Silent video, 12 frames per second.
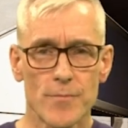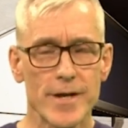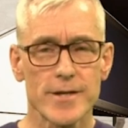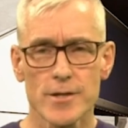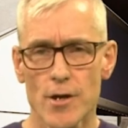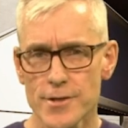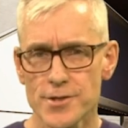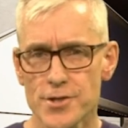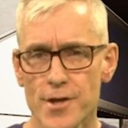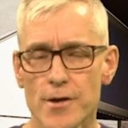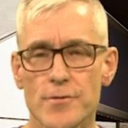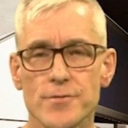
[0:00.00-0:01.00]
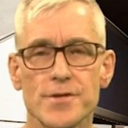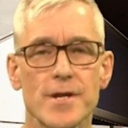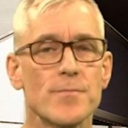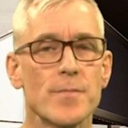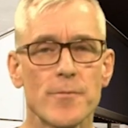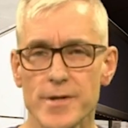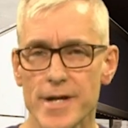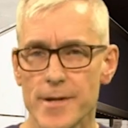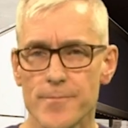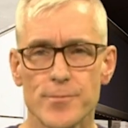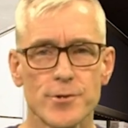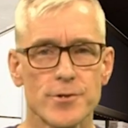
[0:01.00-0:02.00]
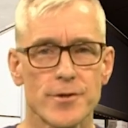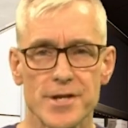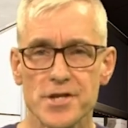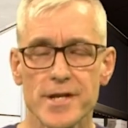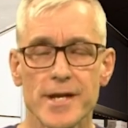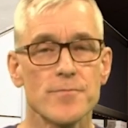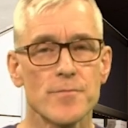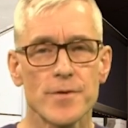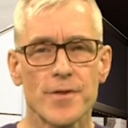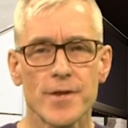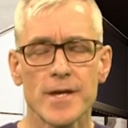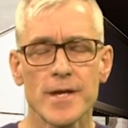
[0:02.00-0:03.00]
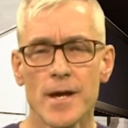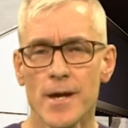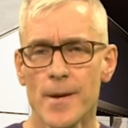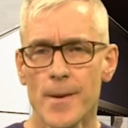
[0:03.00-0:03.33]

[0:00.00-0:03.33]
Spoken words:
We acknowledge those, and we will keep progressing it with the